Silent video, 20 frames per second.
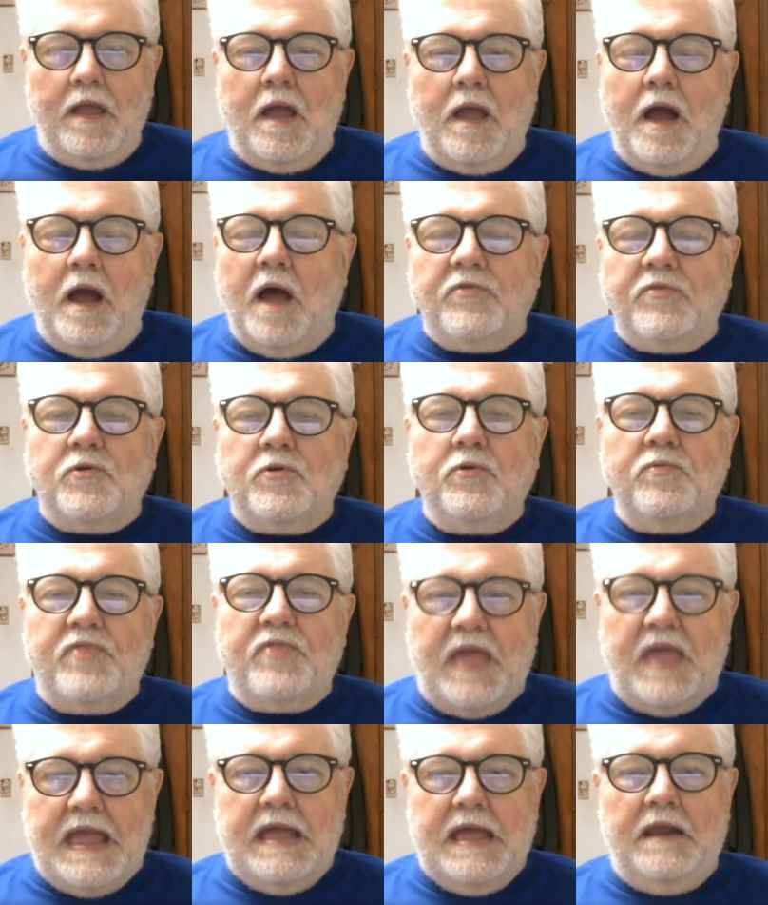Other
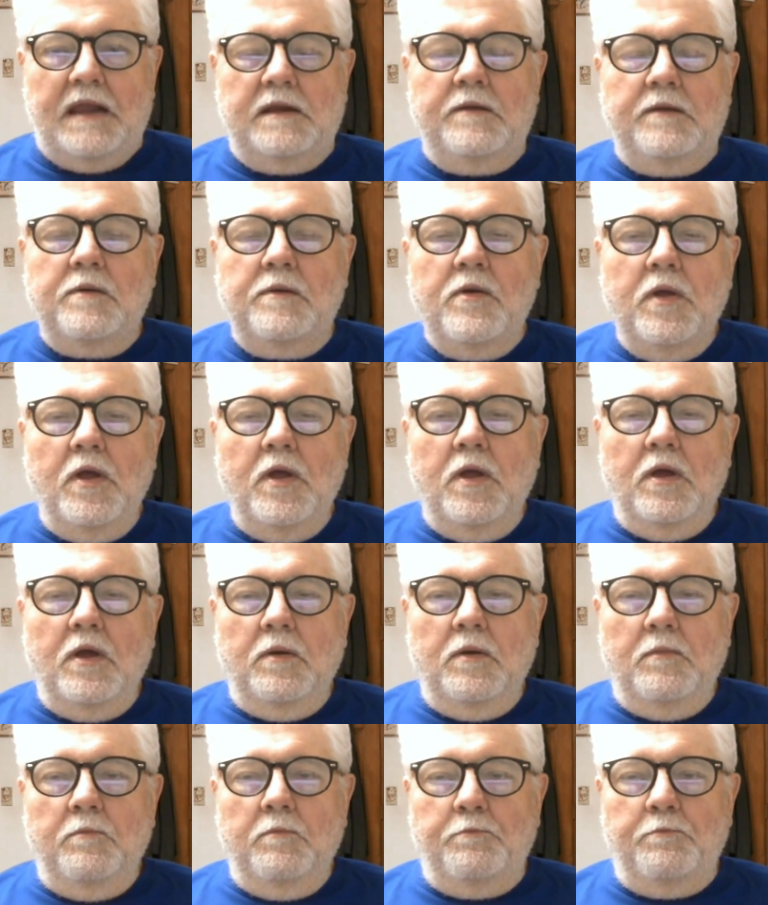than
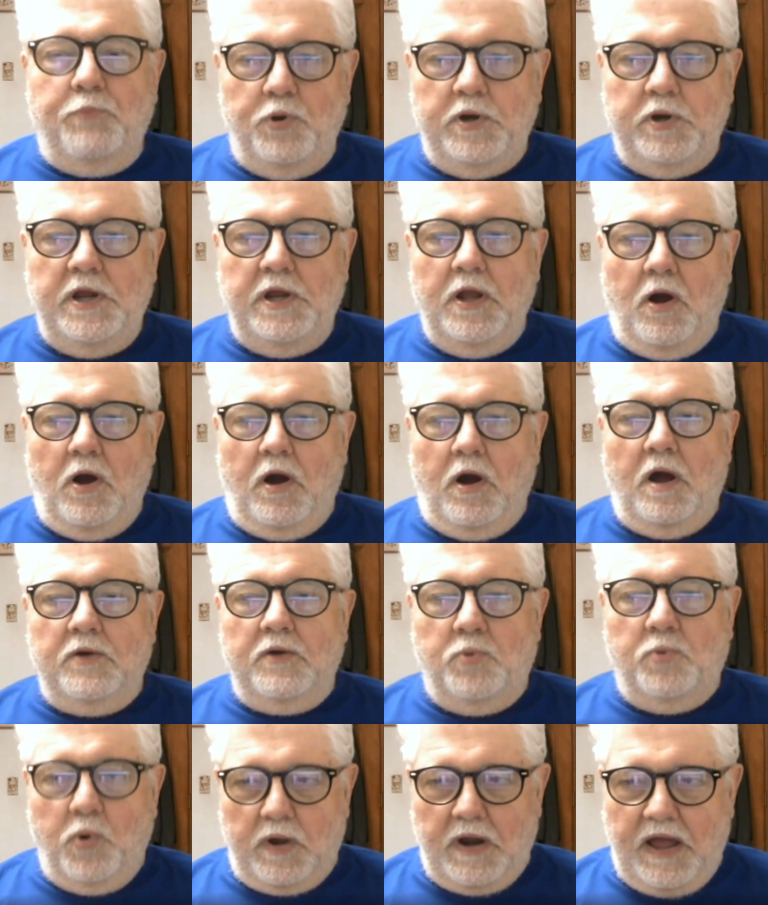putting on
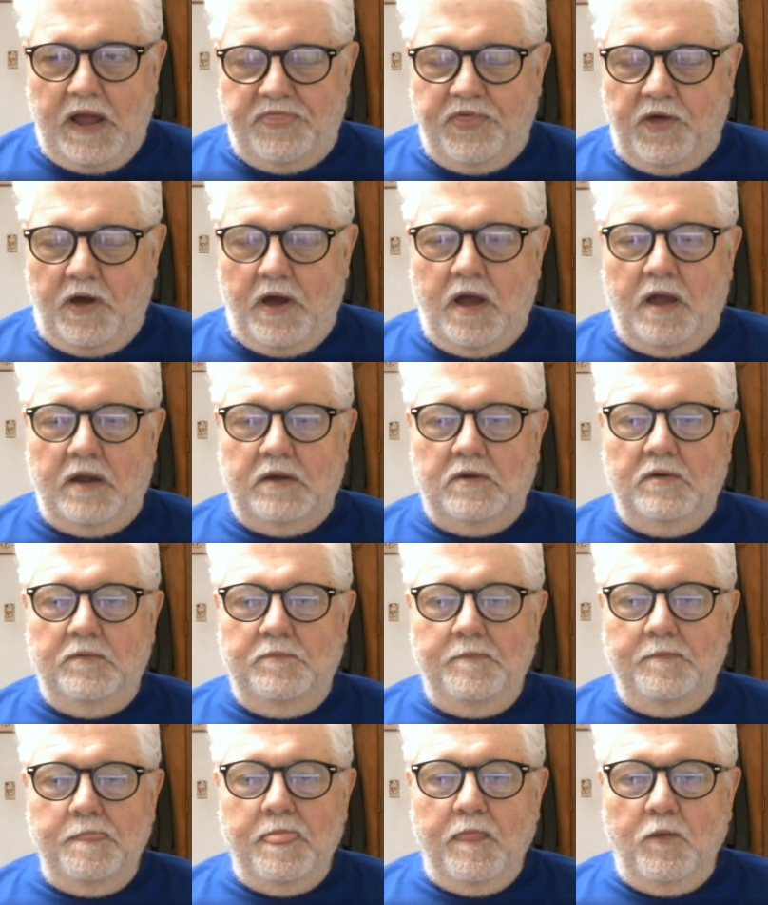what I thought
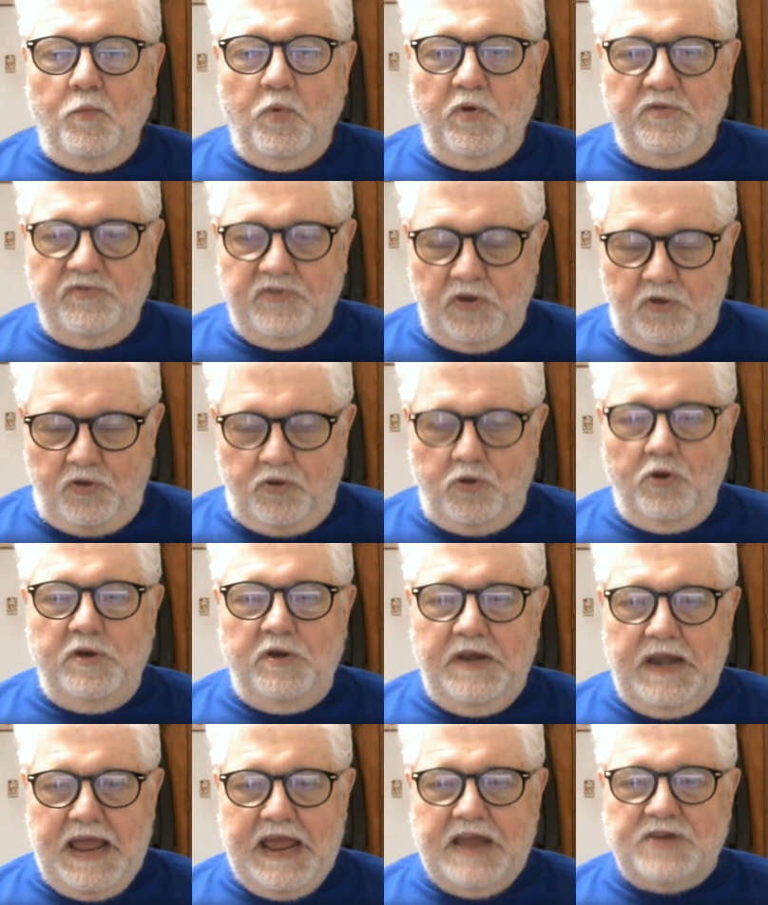was a
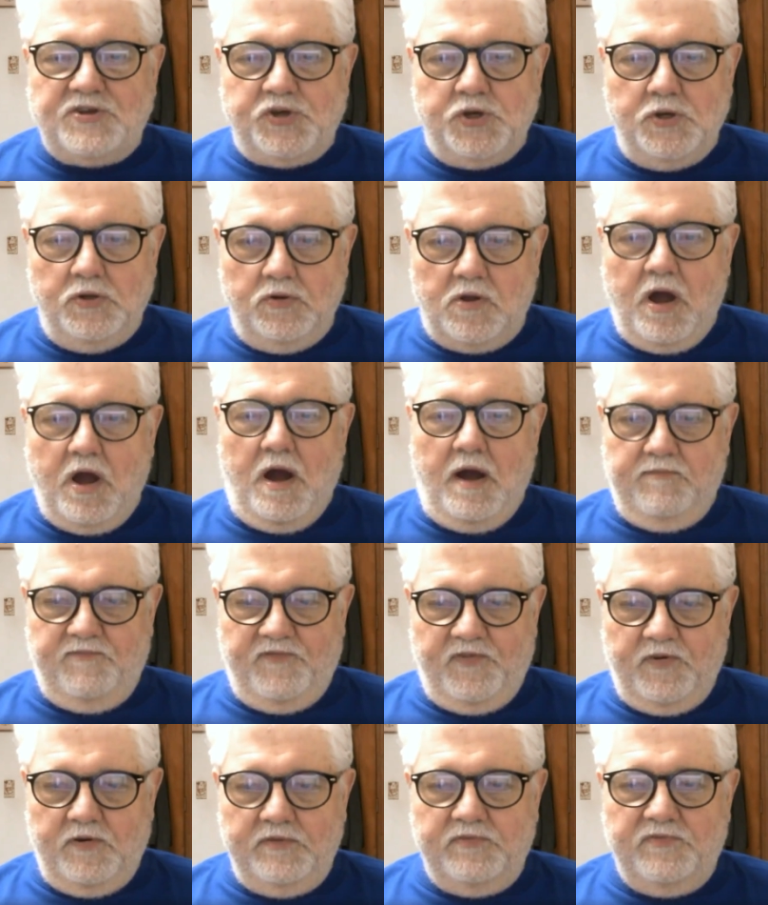good national
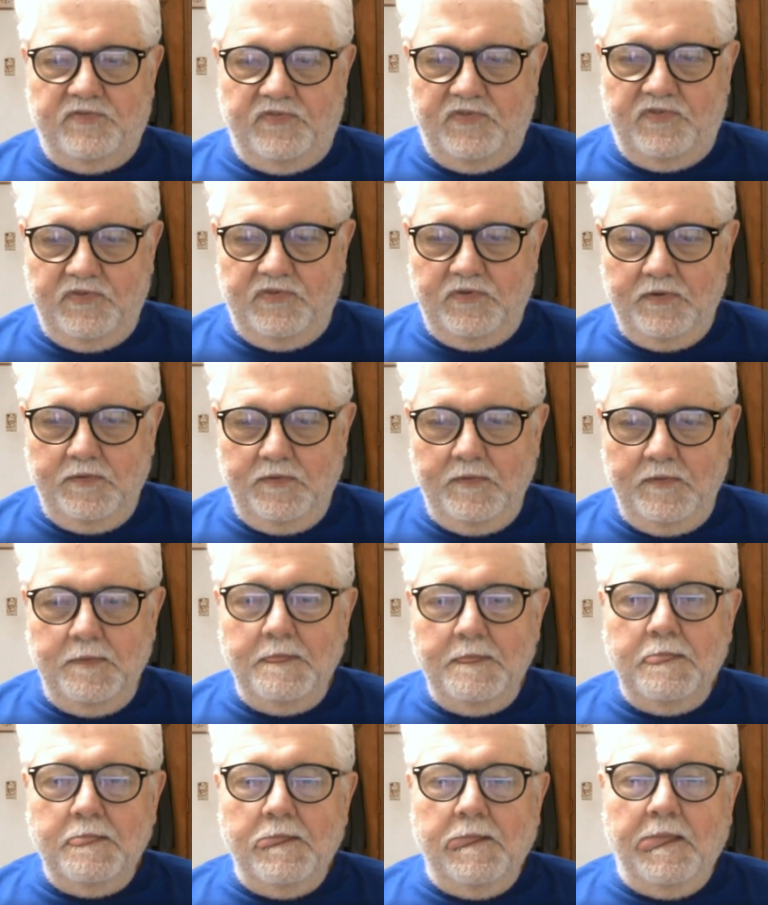conference
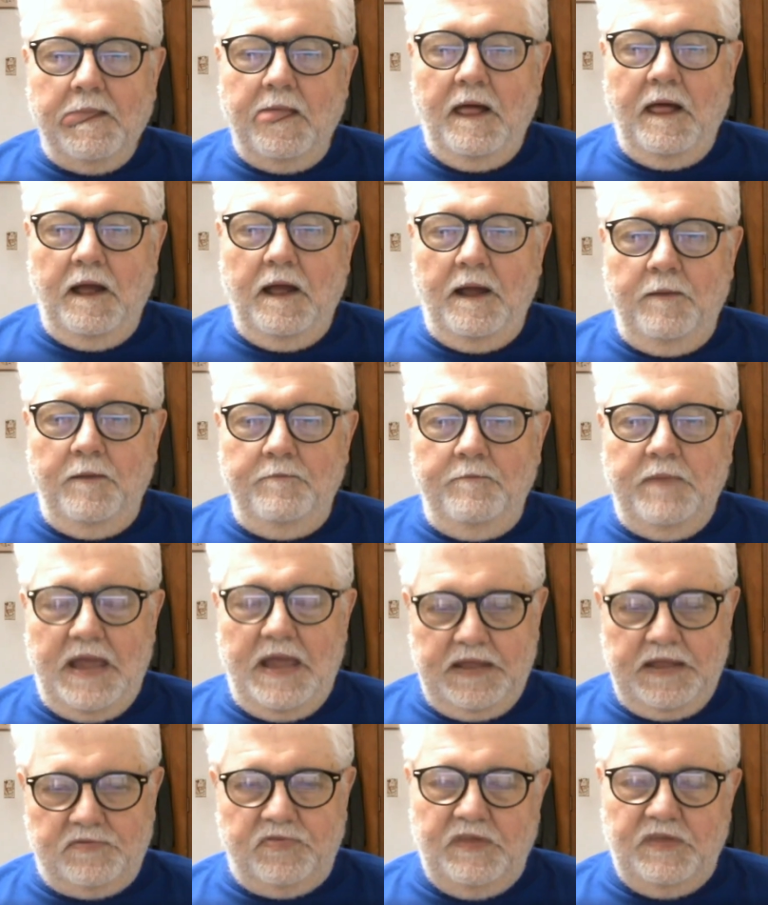
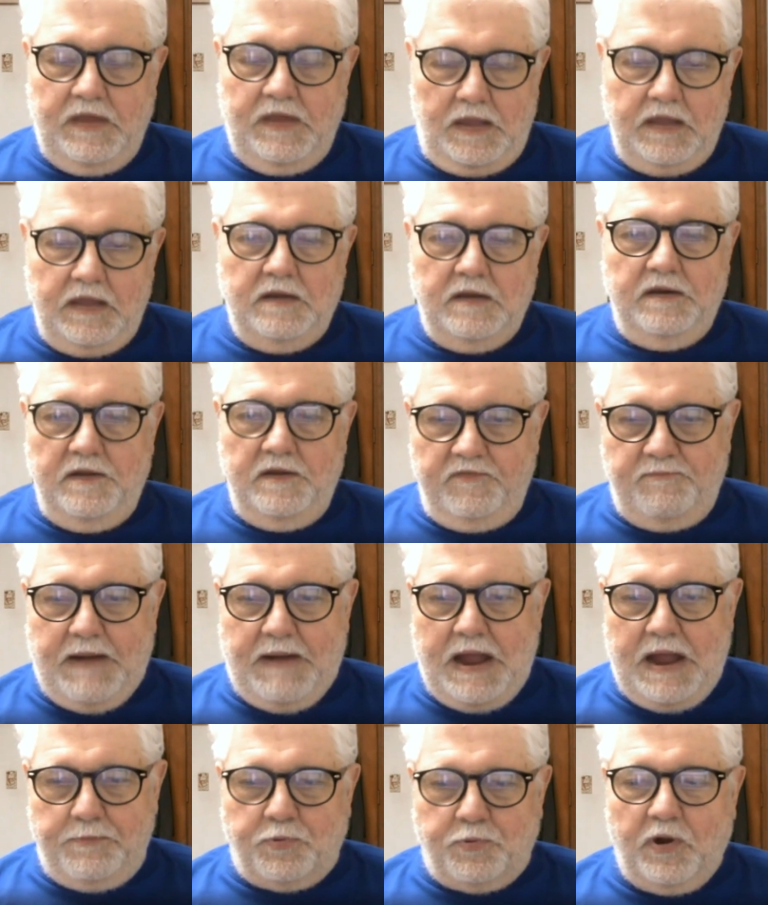at the end of
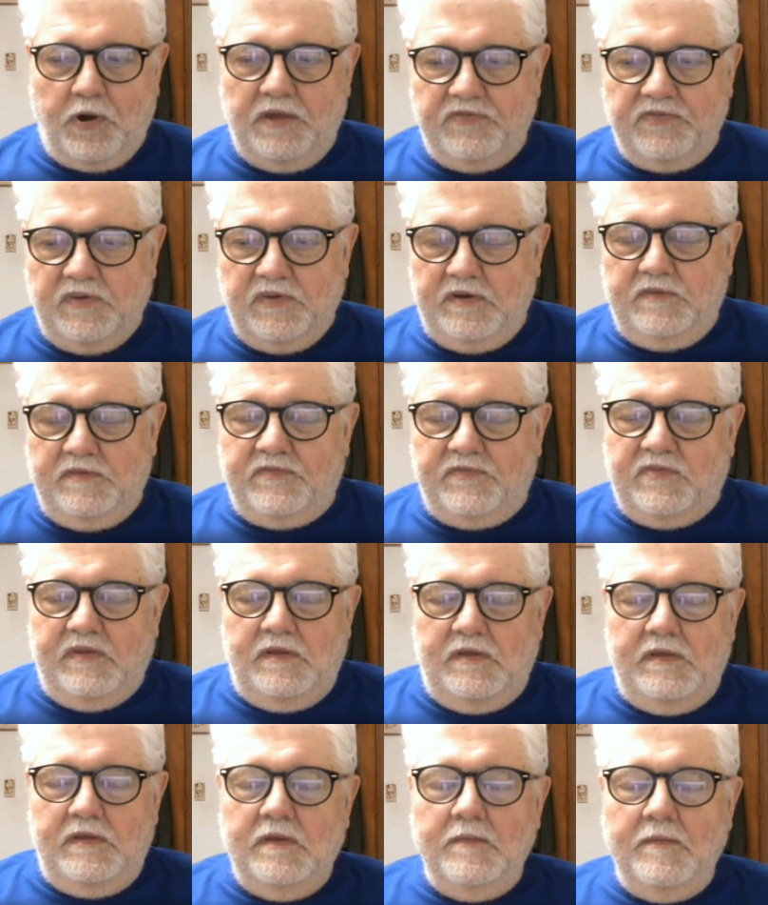my
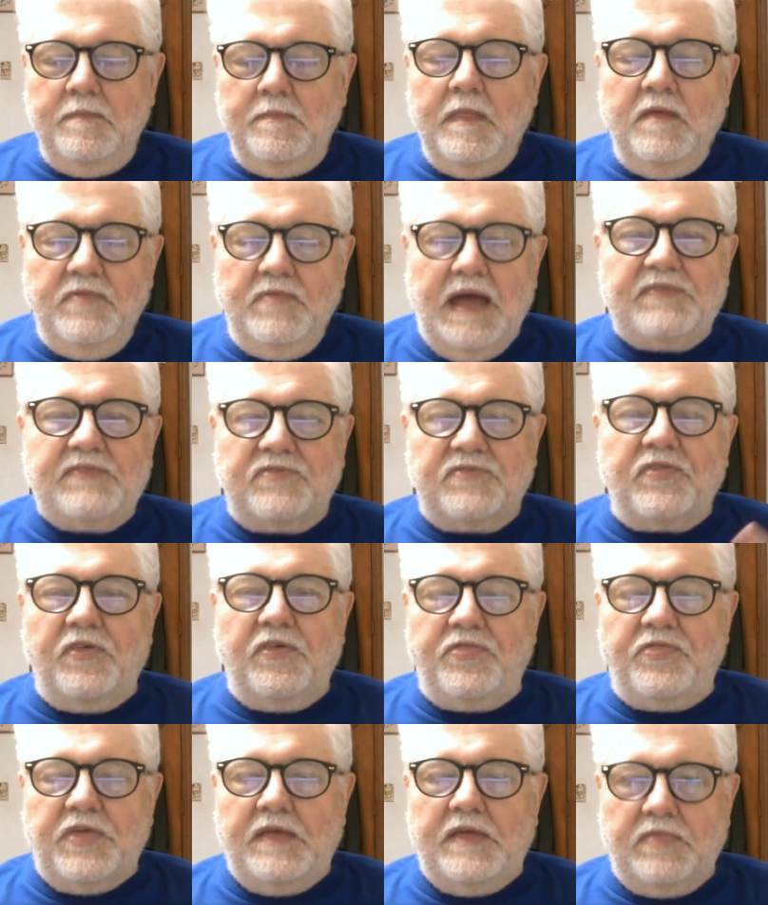presidency, that's the
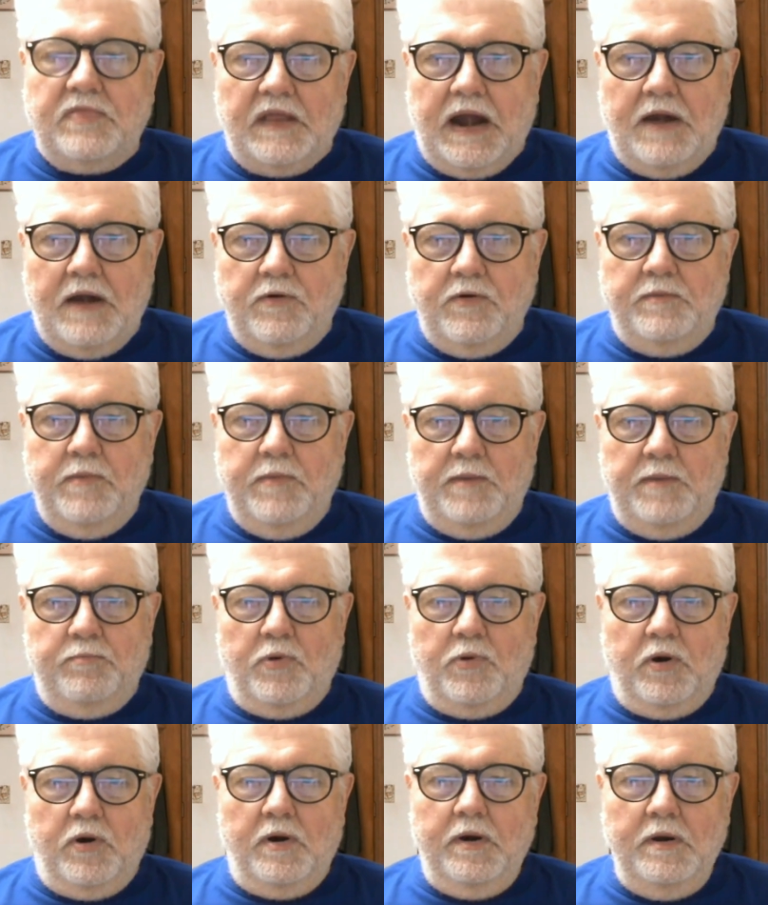thing that I
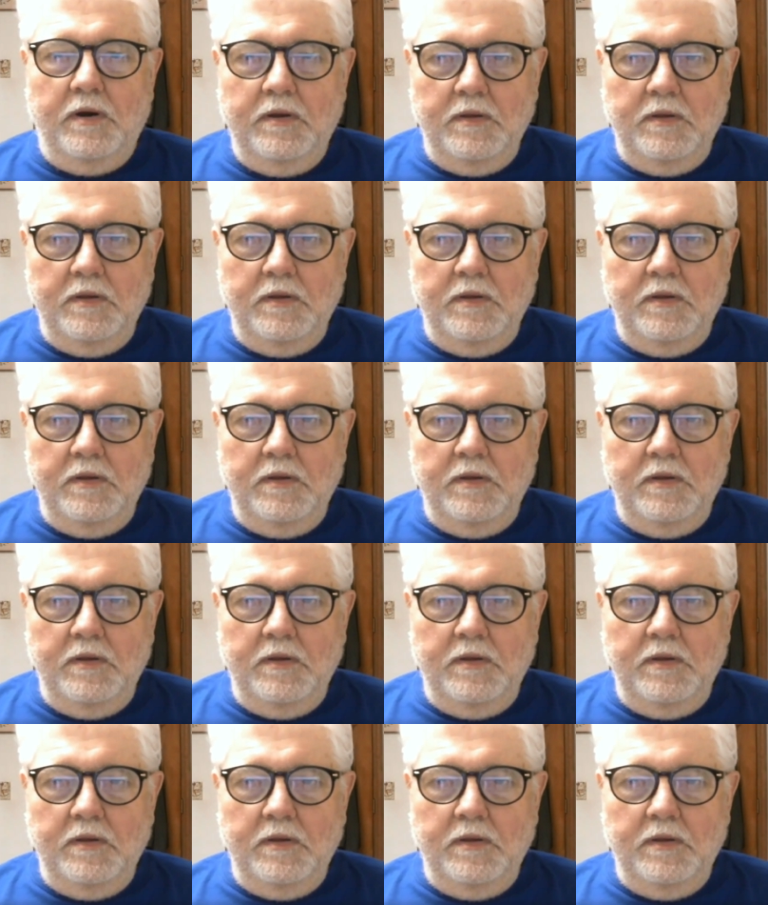remember